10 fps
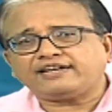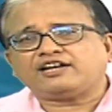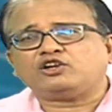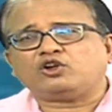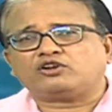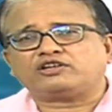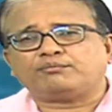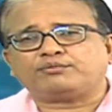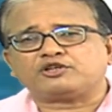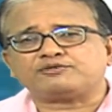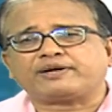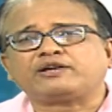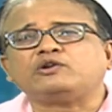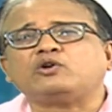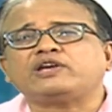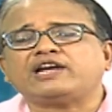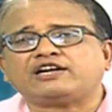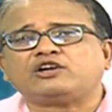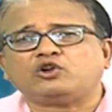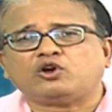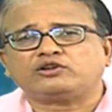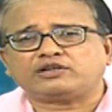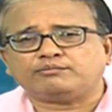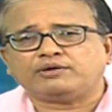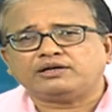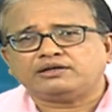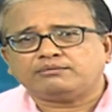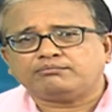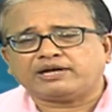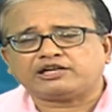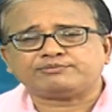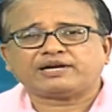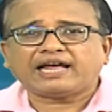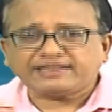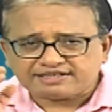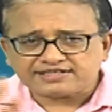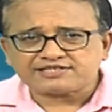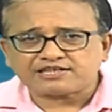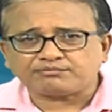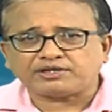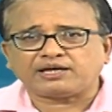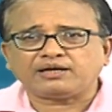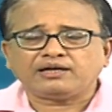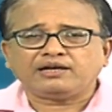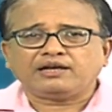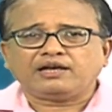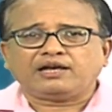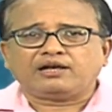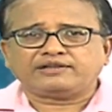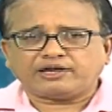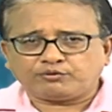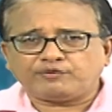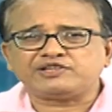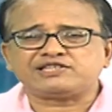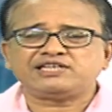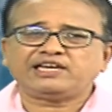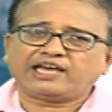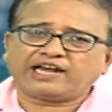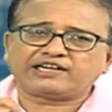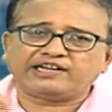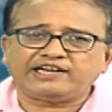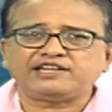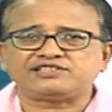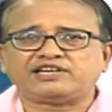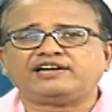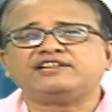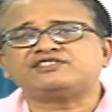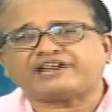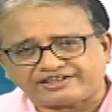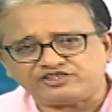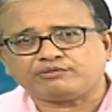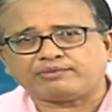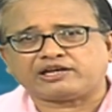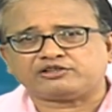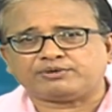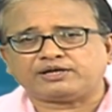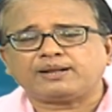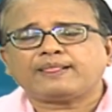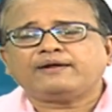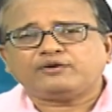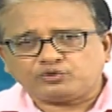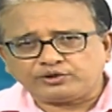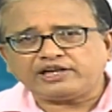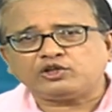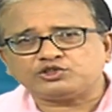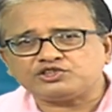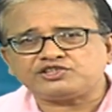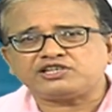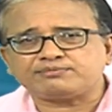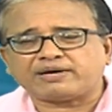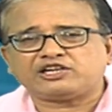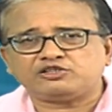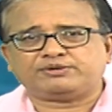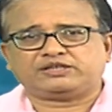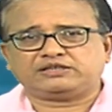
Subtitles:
a long term prospect, looking at a long term management, and this is something that we will see at a later stage in strategic management. Today logistics management,